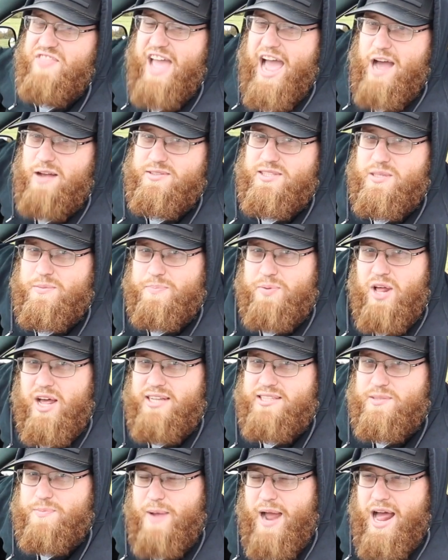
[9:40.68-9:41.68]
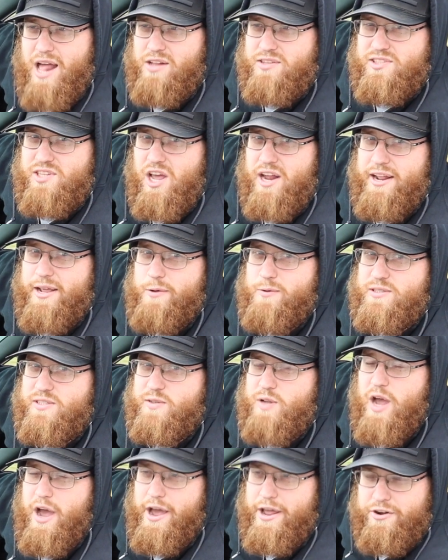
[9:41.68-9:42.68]
thousand plus miles on it. It was
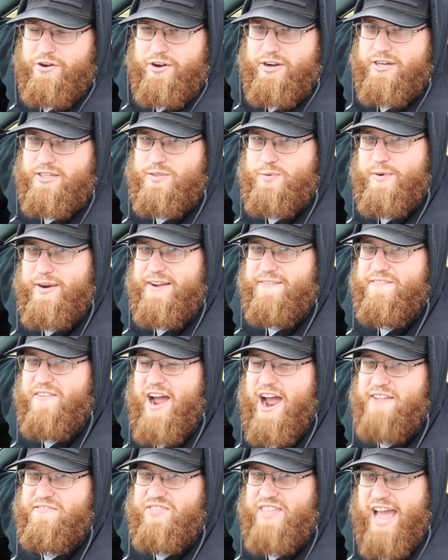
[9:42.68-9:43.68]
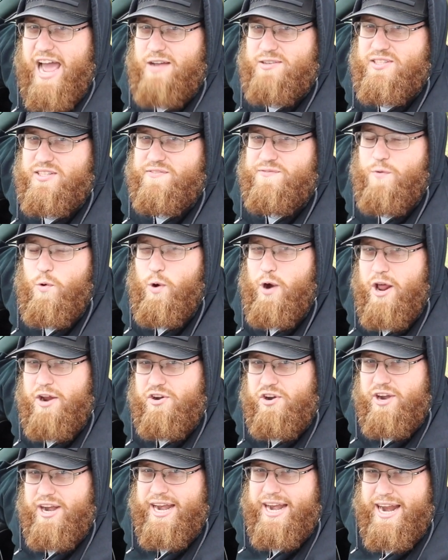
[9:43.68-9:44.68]
one hundred twenty-five thousand four
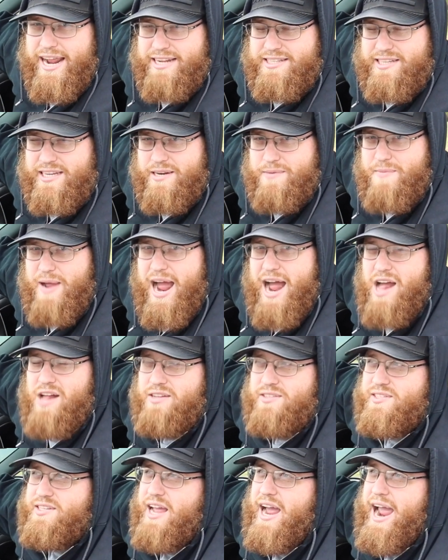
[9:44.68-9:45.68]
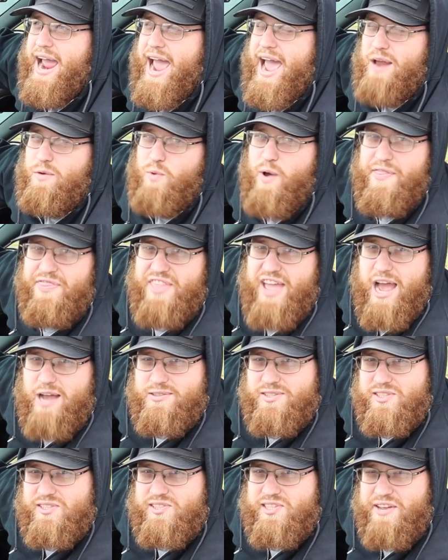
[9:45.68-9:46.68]
hundred eighteen miles. I had one
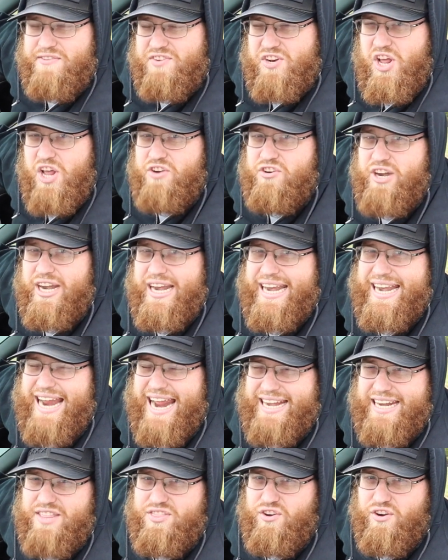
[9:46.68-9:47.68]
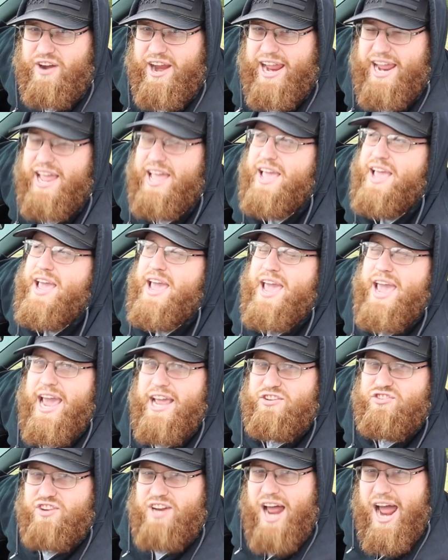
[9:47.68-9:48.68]
thousand seven hundred ninety-three
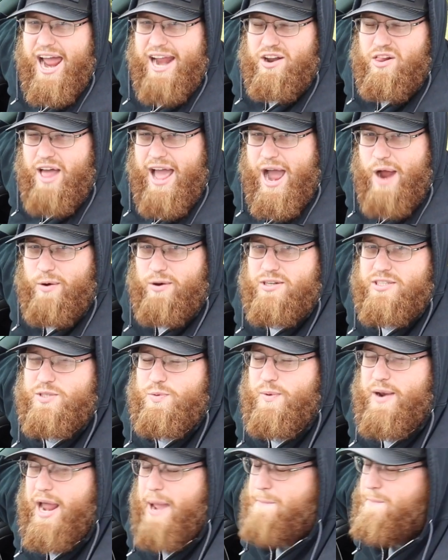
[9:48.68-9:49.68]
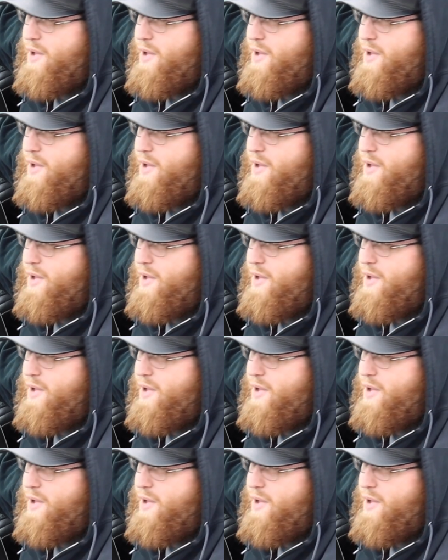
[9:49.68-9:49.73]
engine idle hours when I